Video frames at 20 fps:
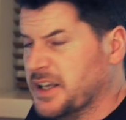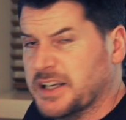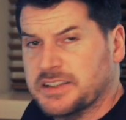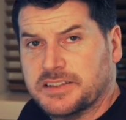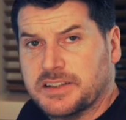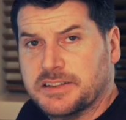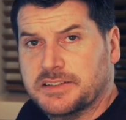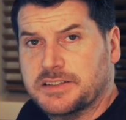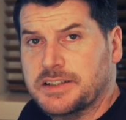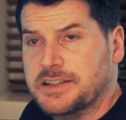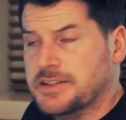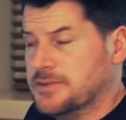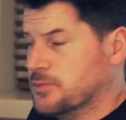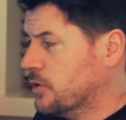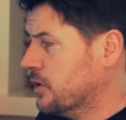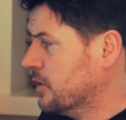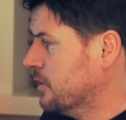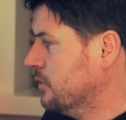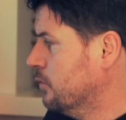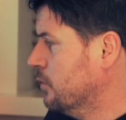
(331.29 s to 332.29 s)
SSDs
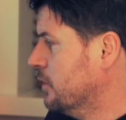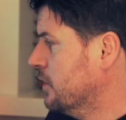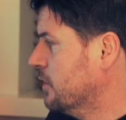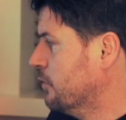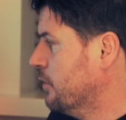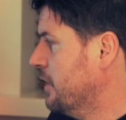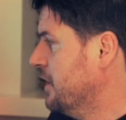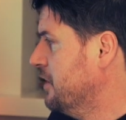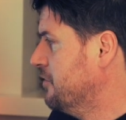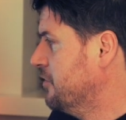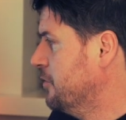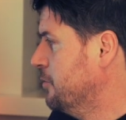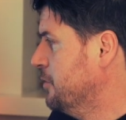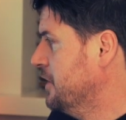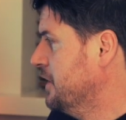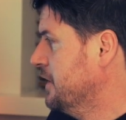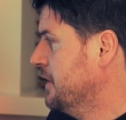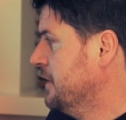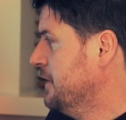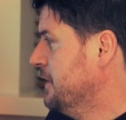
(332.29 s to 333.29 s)
work great for
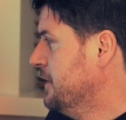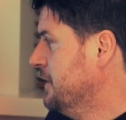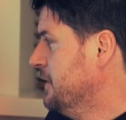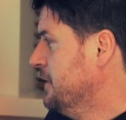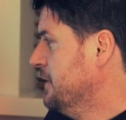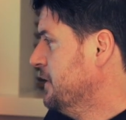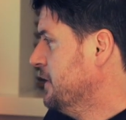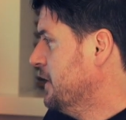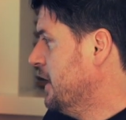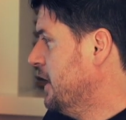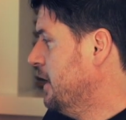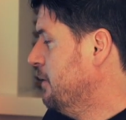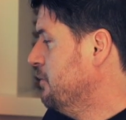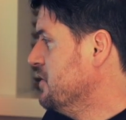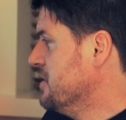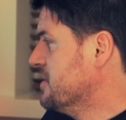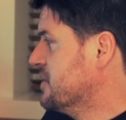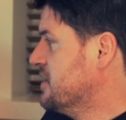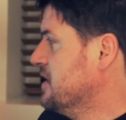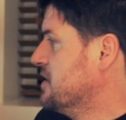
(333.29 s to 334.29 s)
me.
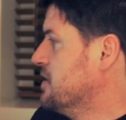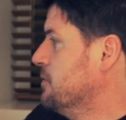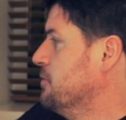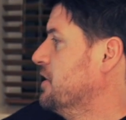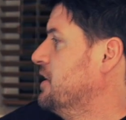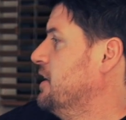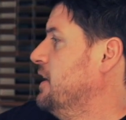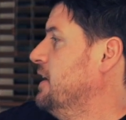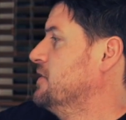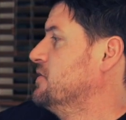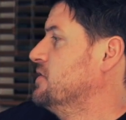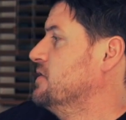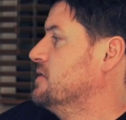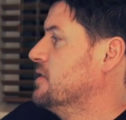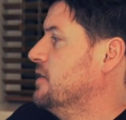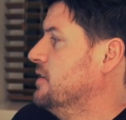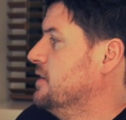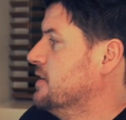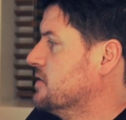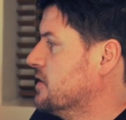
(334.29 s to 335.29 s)
You'll see some of the connections
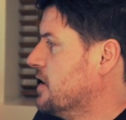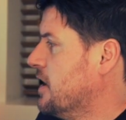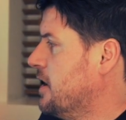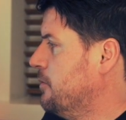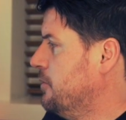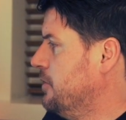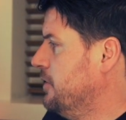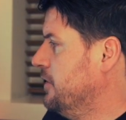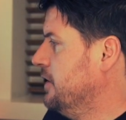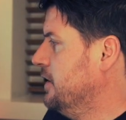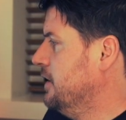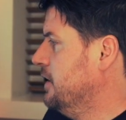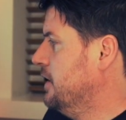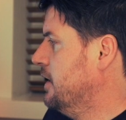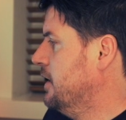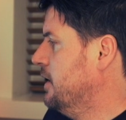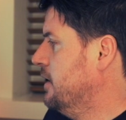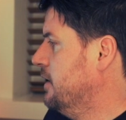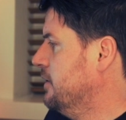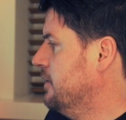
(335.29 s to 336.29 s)
on this camera, the
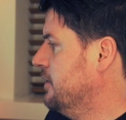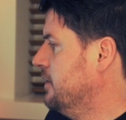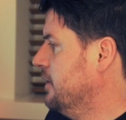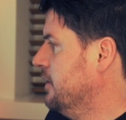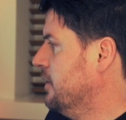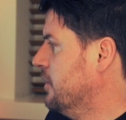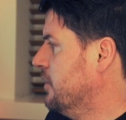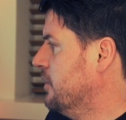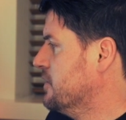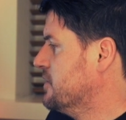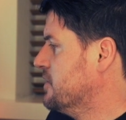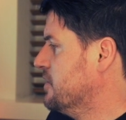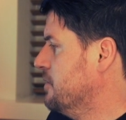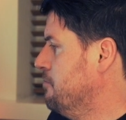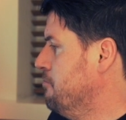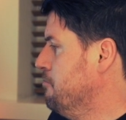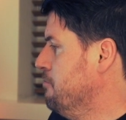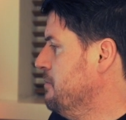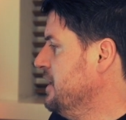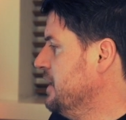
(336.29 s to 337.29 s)
URSA
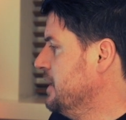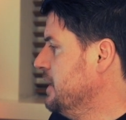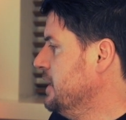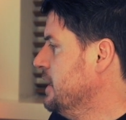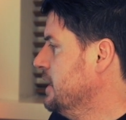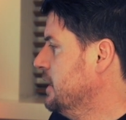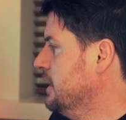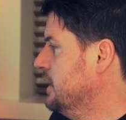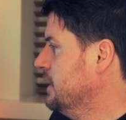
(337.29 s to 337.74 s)
Mini.